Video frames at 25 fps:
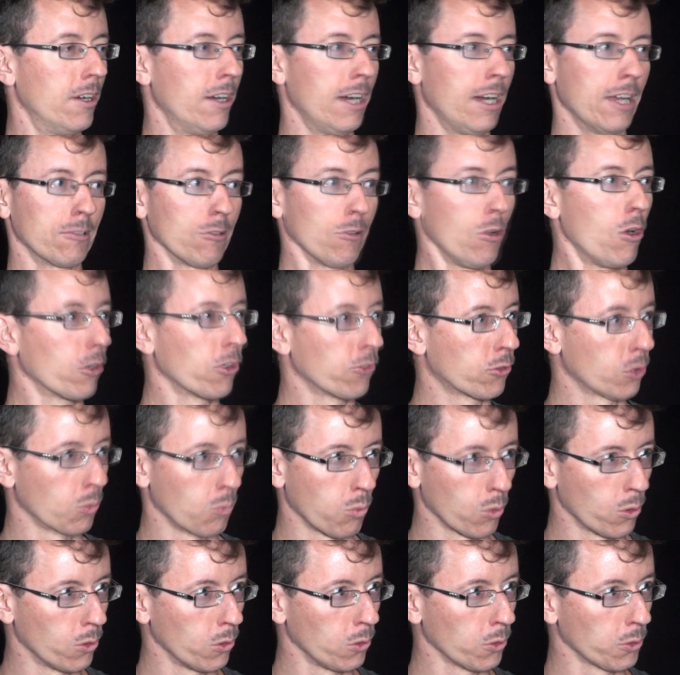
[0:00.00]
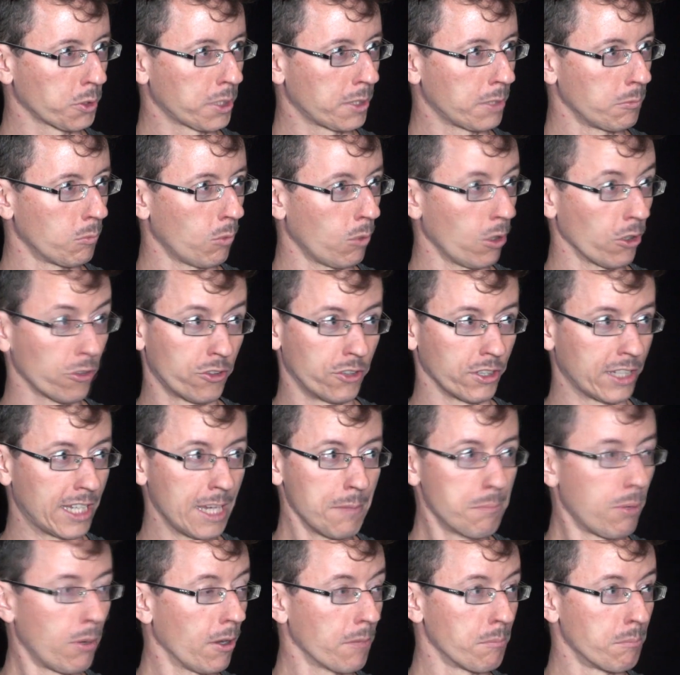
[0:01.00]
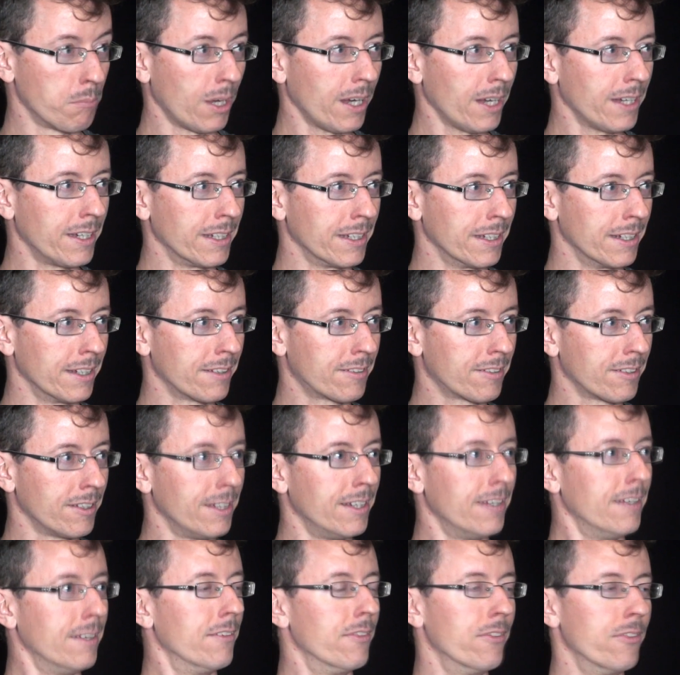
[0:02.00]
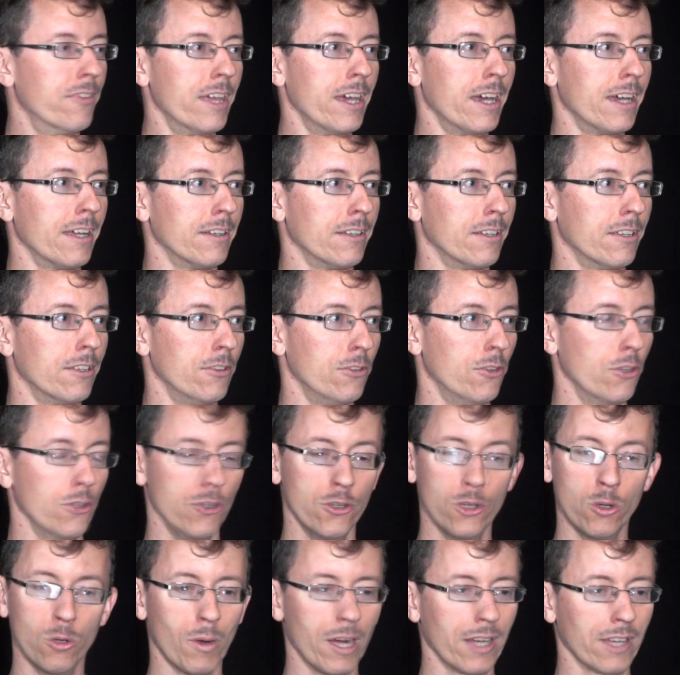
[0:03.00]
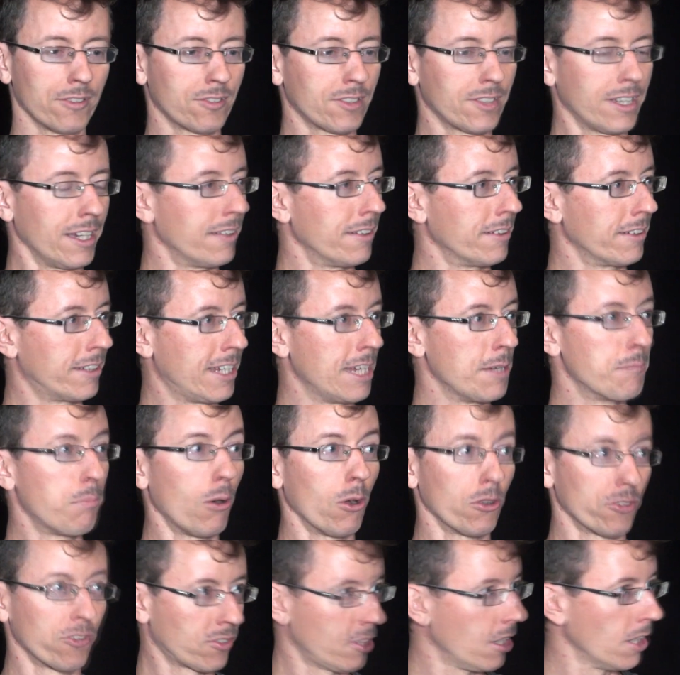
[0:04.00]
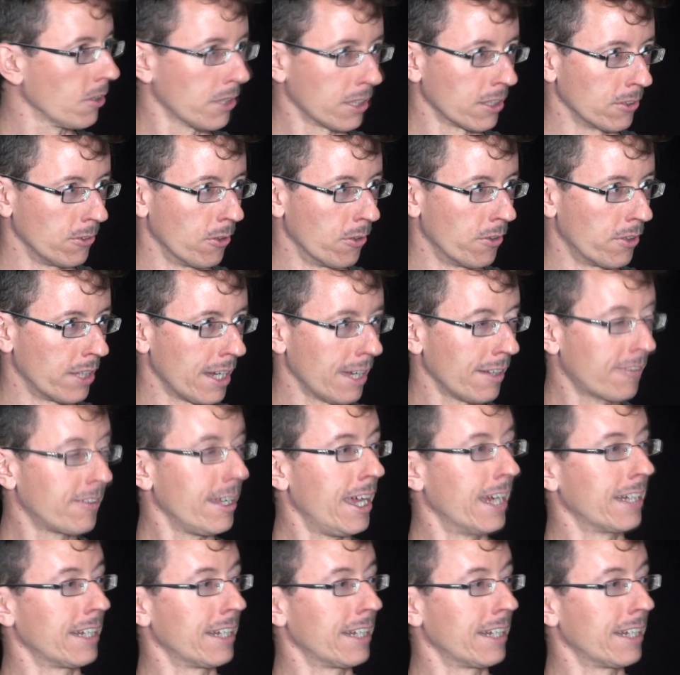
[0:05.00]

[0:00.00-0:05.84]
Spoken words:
As long as the world wants to keep on buying it, then the U.S. can keep on selling their debt